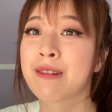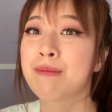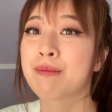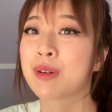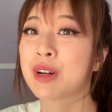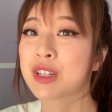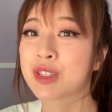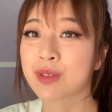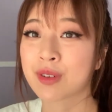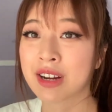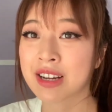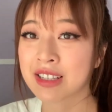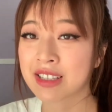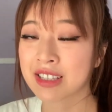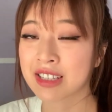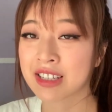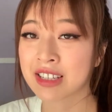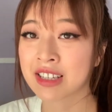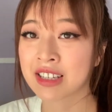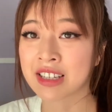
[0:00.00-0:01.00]

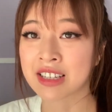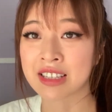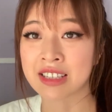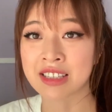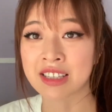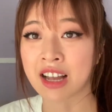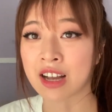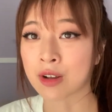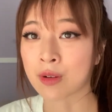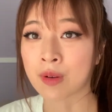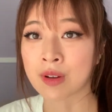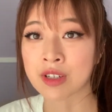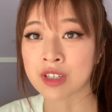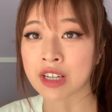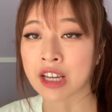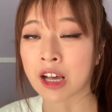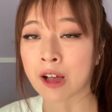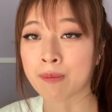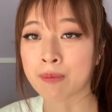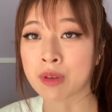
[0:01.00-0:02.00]
Plagiarizing is not going to
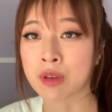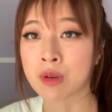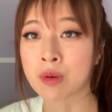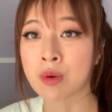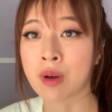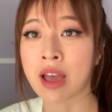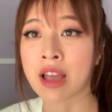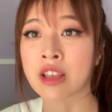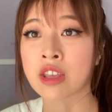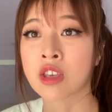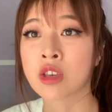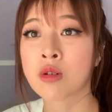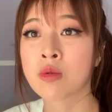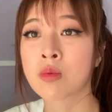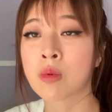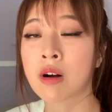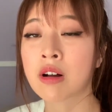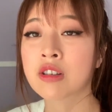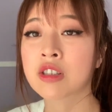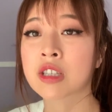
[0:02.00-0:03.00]
help you, and you
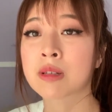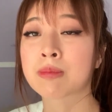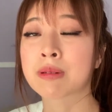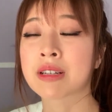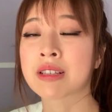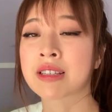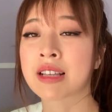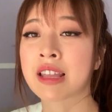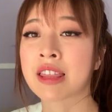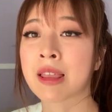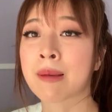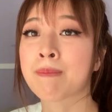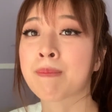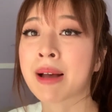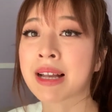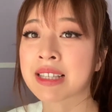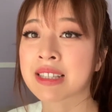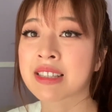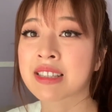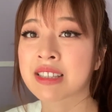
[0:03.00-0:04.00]
want to present the
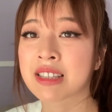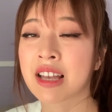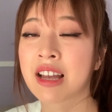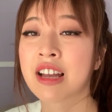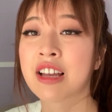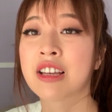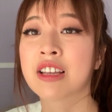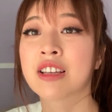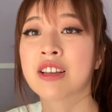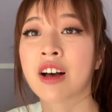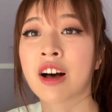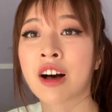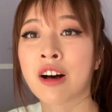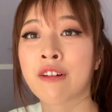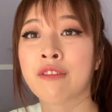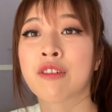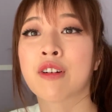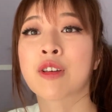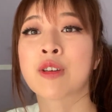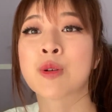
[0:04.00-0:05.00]
best
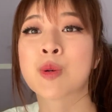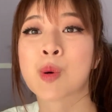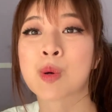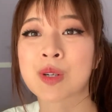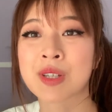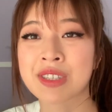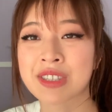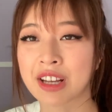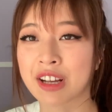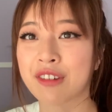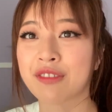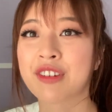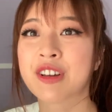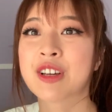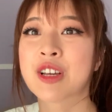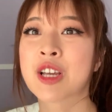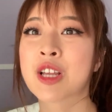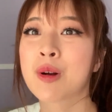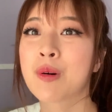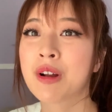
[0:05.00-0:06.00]
of yourself.
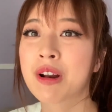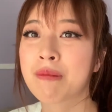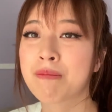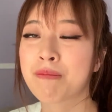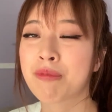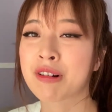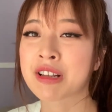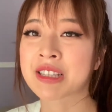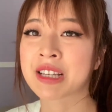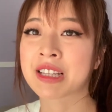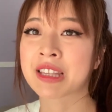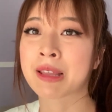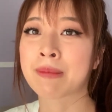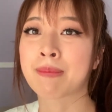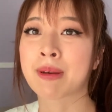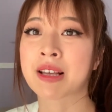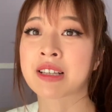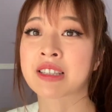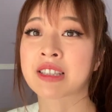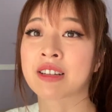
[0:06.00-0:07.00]
You don't want to present the
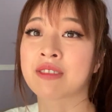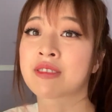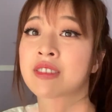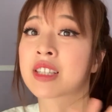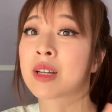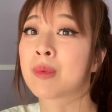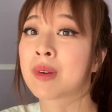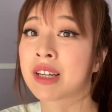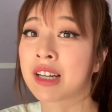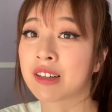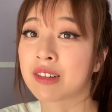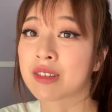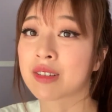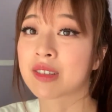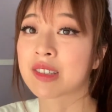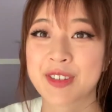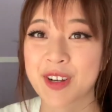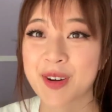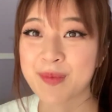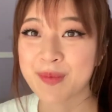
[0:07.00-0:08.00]
best of someone else.
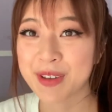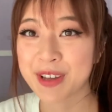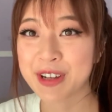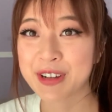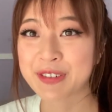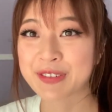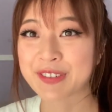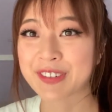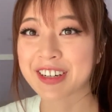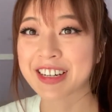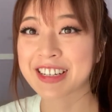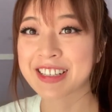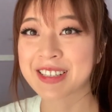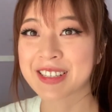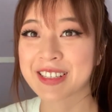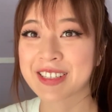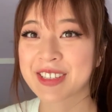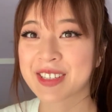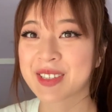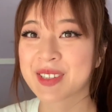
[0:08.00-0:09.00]
Don't be afraid to
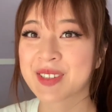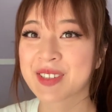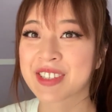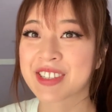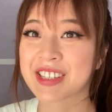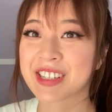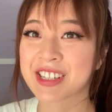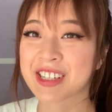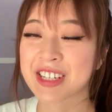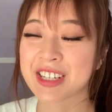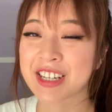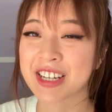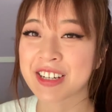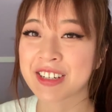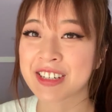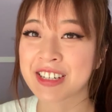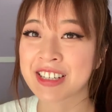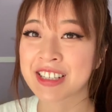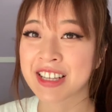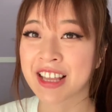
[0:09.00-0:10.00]
use
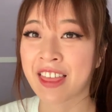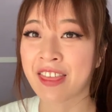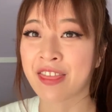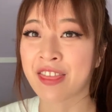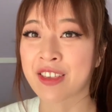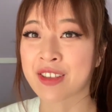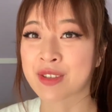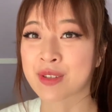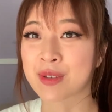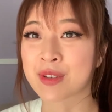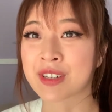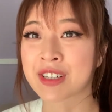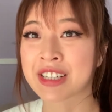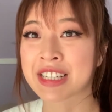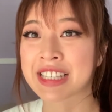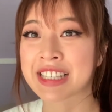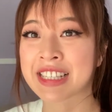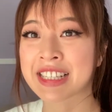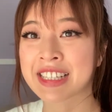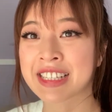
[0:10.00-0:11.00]
dictionaries and
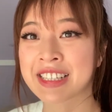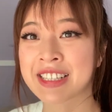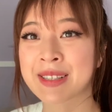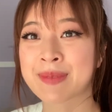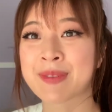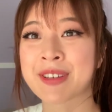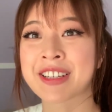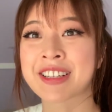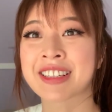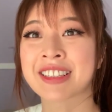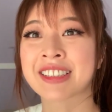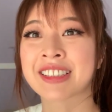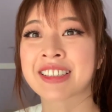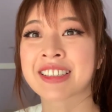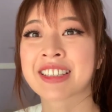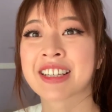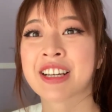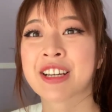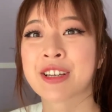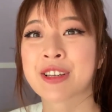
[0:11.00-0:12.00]
thesauruses, because
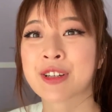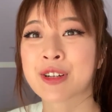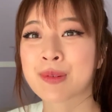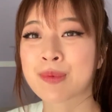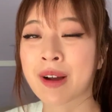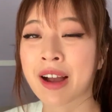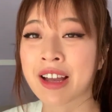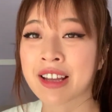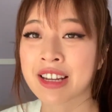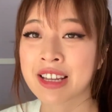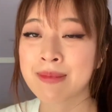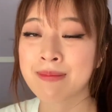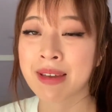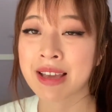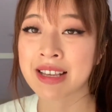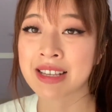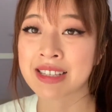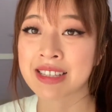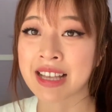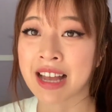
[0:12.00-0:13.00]
your writing
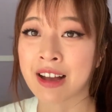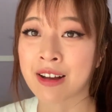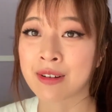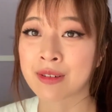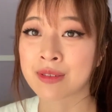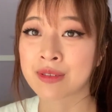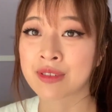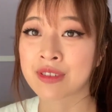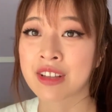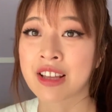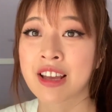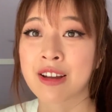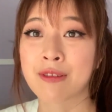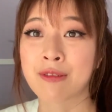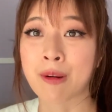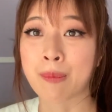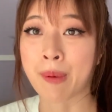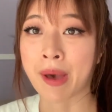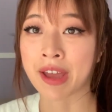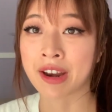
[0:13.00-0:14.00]
may sound
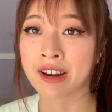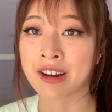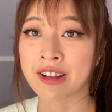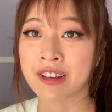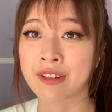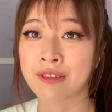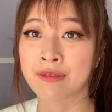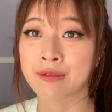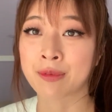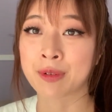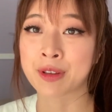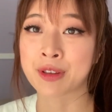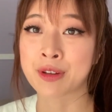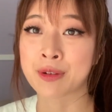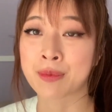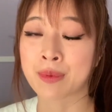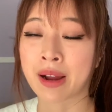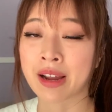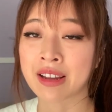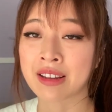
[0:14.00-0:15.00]
repetitive when you
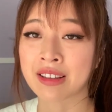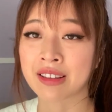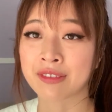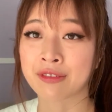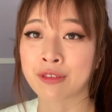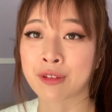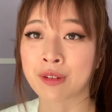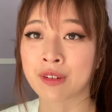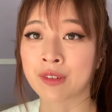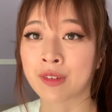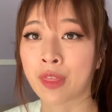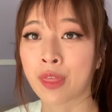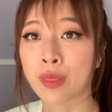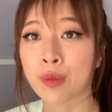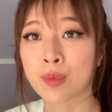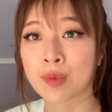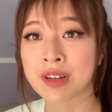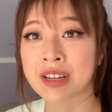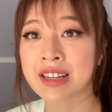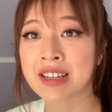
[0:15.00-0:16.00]
write for
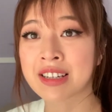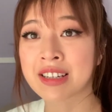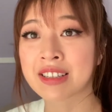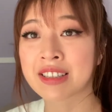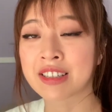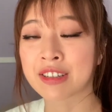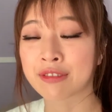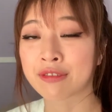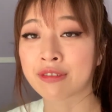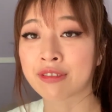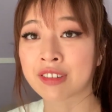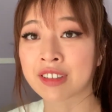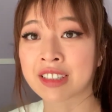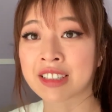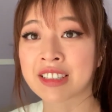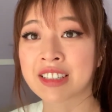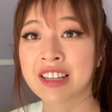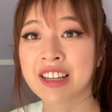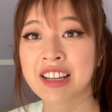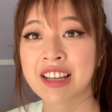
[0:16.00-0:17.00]
3
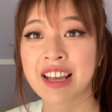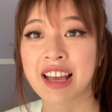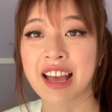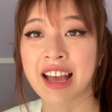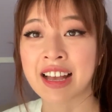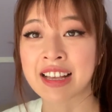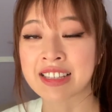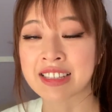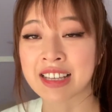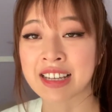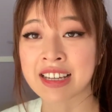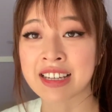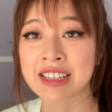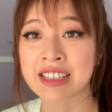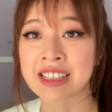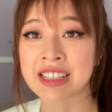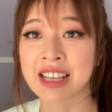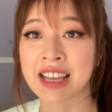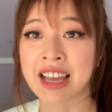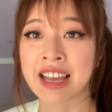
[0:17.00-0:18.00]
different
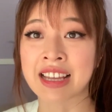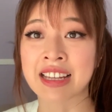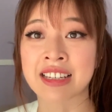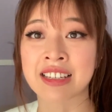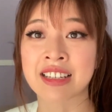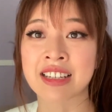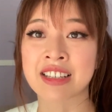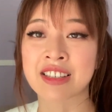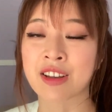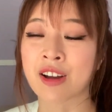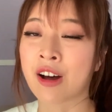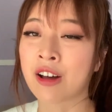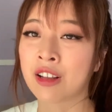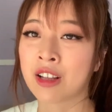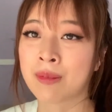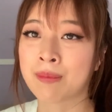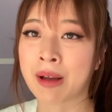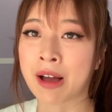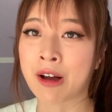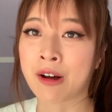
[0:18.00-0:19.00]
essays and it's all
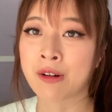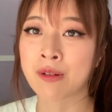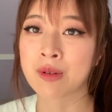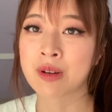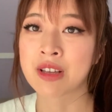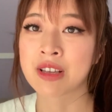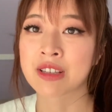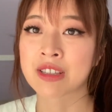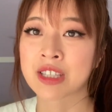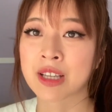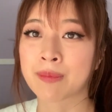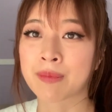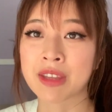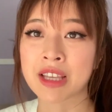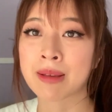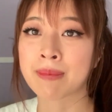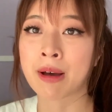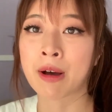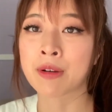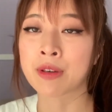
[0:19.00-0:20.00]
about
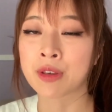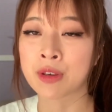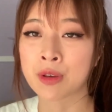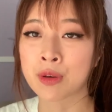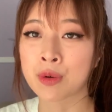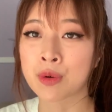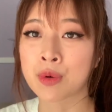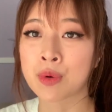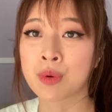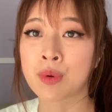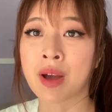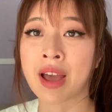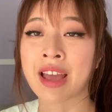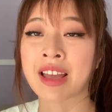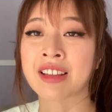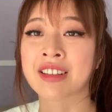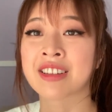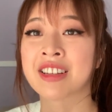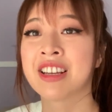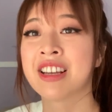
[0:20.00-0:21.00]
something about you
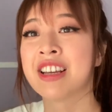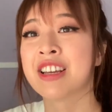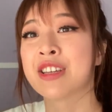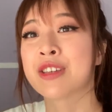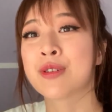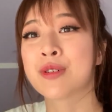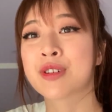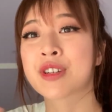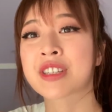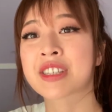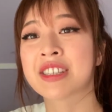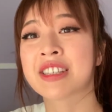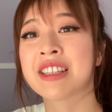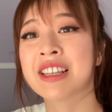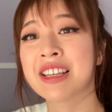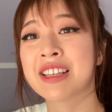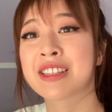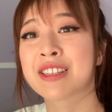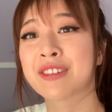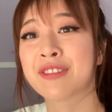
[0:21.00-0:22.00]
and you just
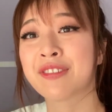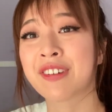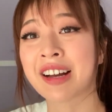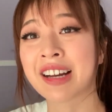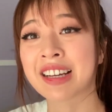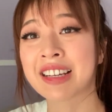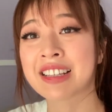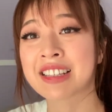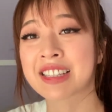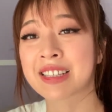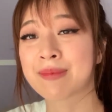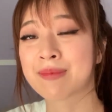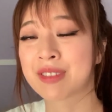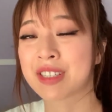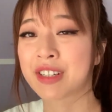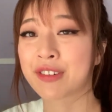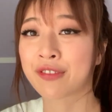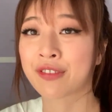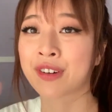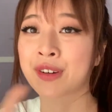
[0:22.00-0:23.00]
need to find some
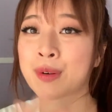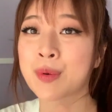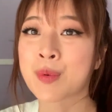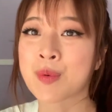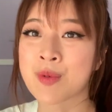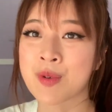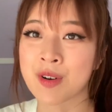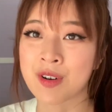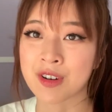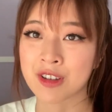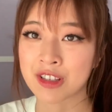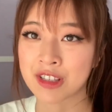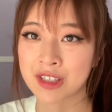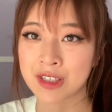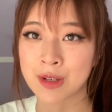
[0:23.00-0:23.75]
different words.